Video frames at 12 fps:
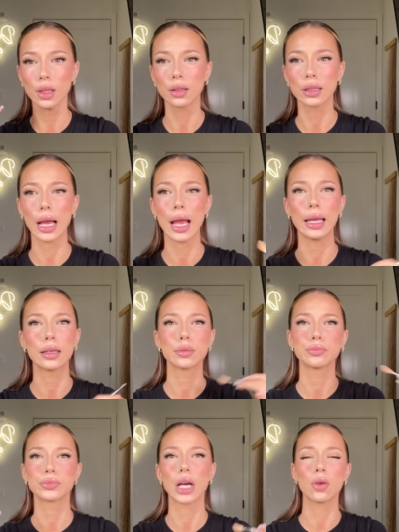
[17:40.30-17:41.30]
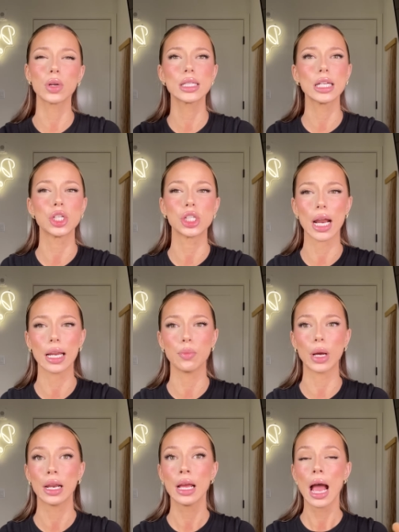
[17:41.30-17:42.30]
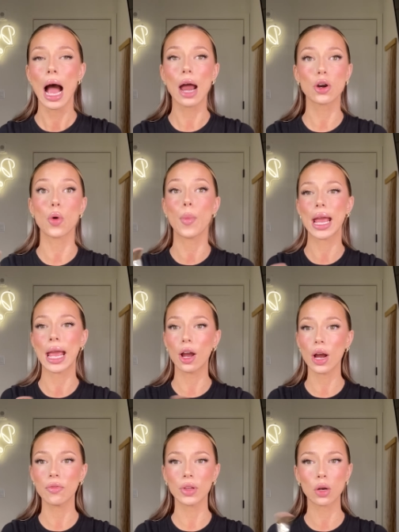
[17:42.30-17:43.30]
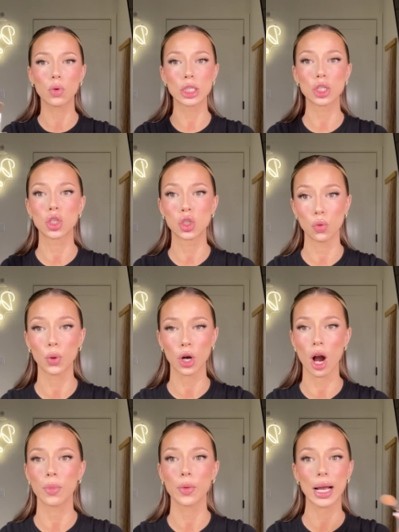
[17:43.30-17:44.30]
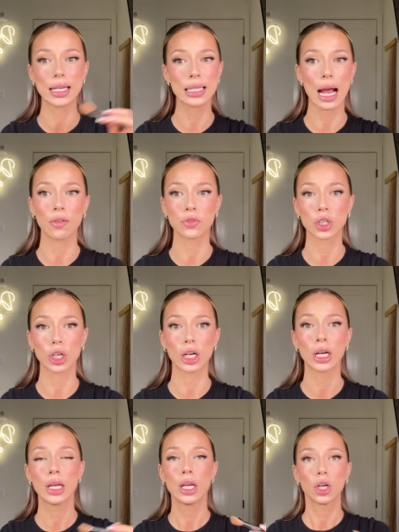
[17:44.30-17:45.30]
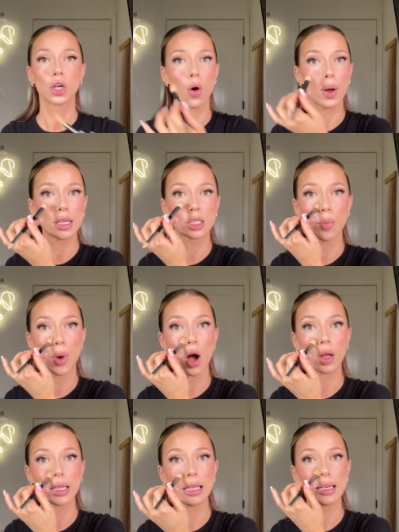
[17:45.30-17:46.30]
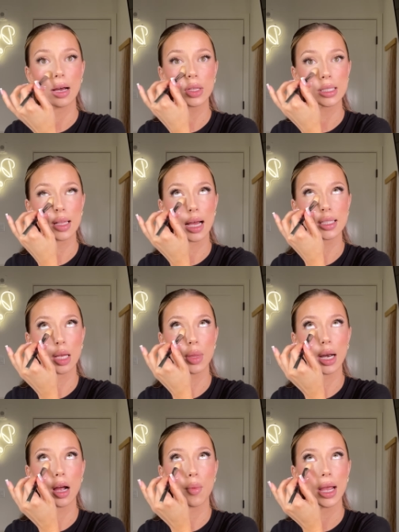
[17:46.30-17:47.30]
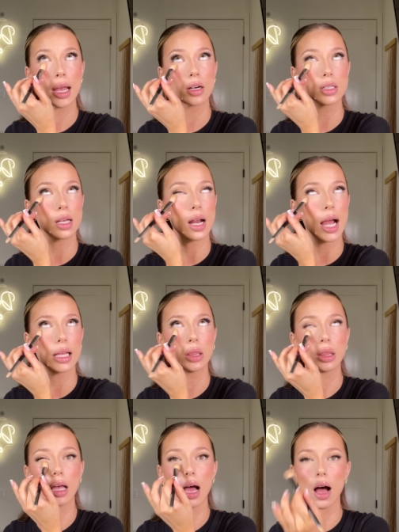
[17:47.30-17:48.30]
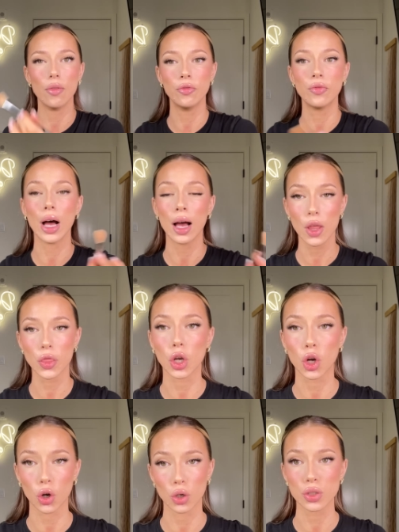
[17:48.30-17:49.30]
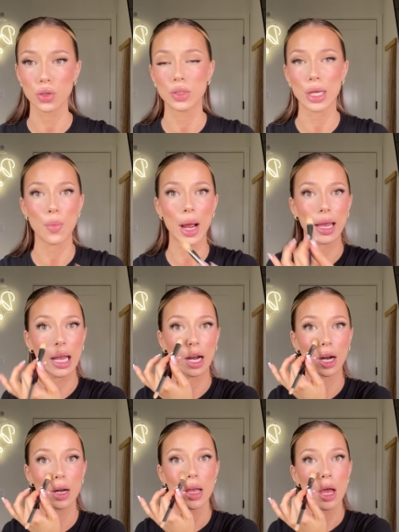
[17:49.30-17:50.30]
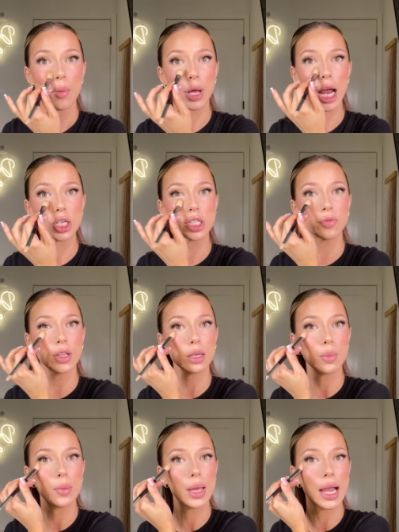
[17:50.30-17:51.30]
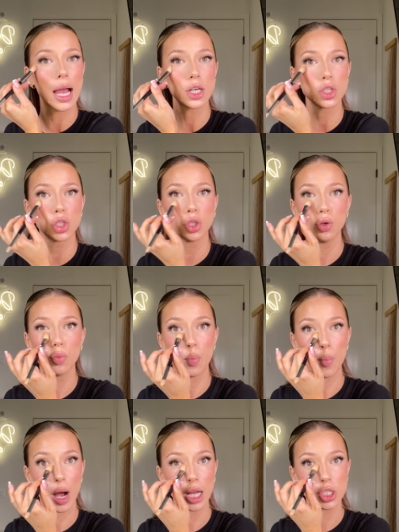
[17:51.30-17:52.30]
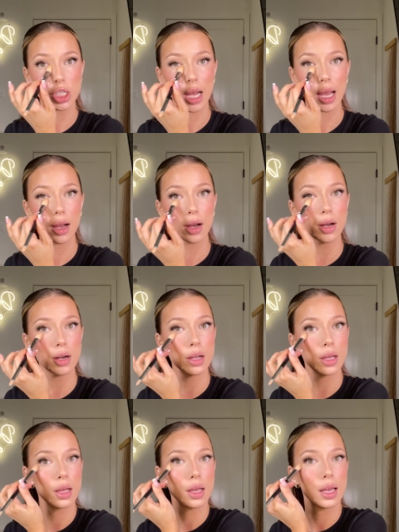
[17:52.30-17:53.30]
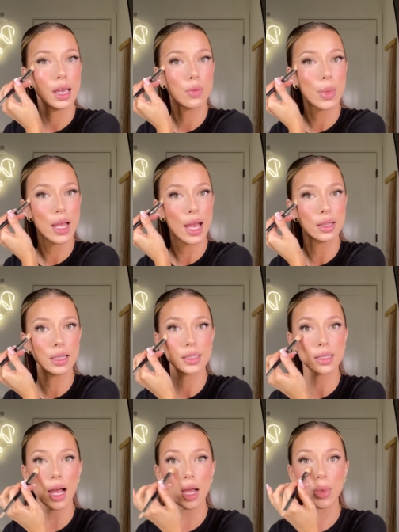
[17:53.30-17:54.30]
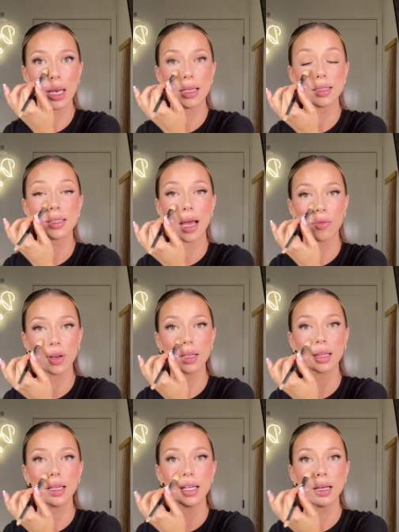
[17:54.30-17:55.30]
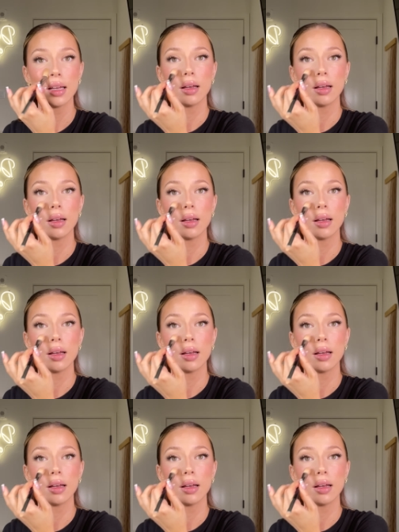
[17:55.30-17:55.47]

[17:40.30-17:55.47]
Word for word: like, I don't want to say shedding, but I don't know. My hair, I feel like wasn't super compromised after going to Polly. Now, this last time that I got my hair done, I love the girls who did my hair, but I just feel like maybe I had too much hair in my head this time, and it definitely